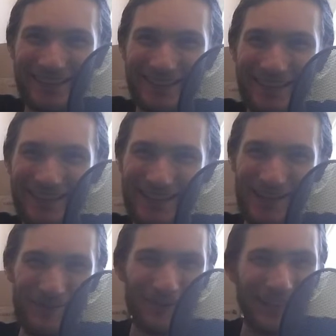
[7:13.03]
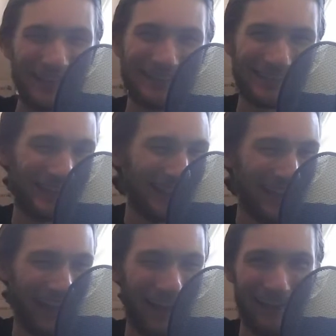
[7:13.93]
But
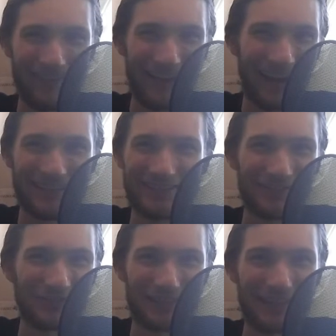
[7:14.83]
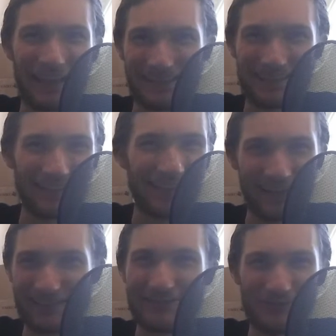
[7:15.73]
I just look at that as like, I could do
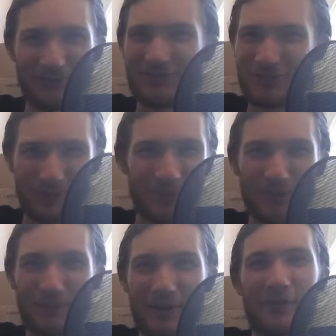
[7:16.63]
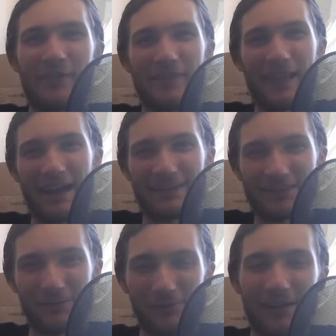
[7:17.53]
so much better than that. So
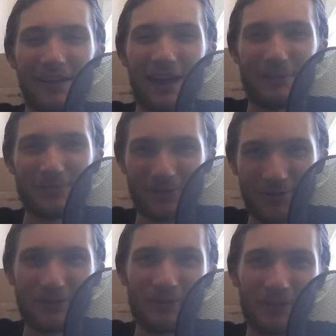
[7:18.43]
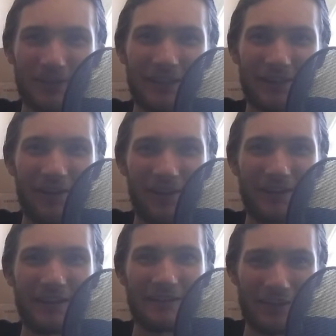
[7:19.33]
I'm currently working on another
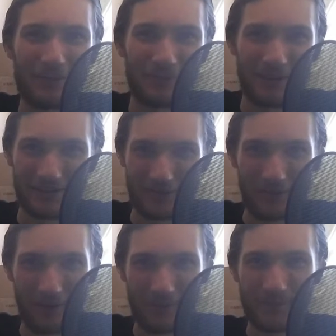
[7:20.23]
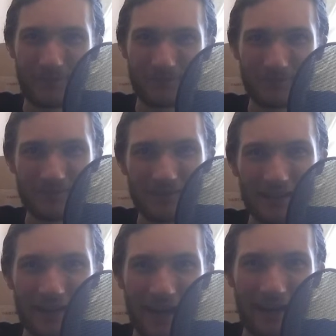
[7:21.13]
one as well. And
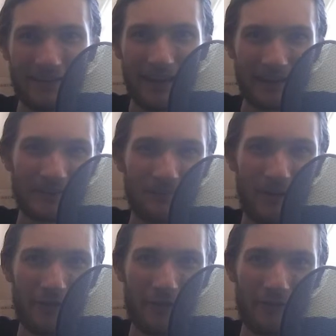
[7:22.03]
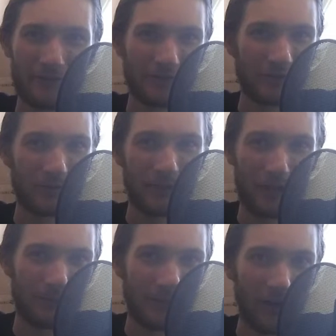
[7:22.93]
next month, so that would be
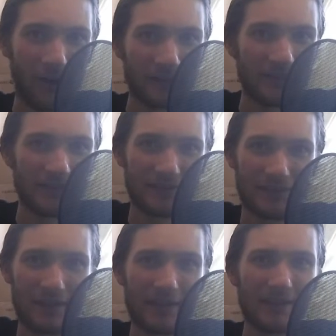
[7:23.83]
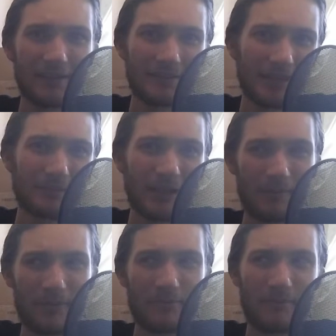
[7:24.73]
August, sometime in
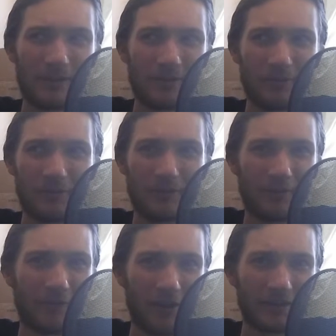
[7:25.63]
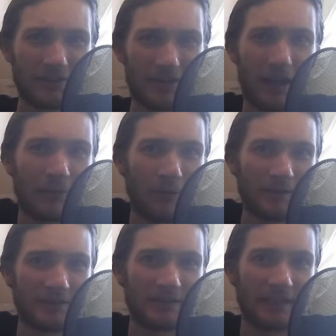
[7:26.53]
middle of August, I want to get
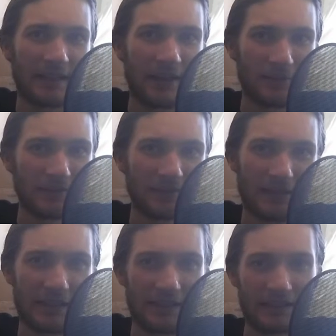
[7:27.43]
out a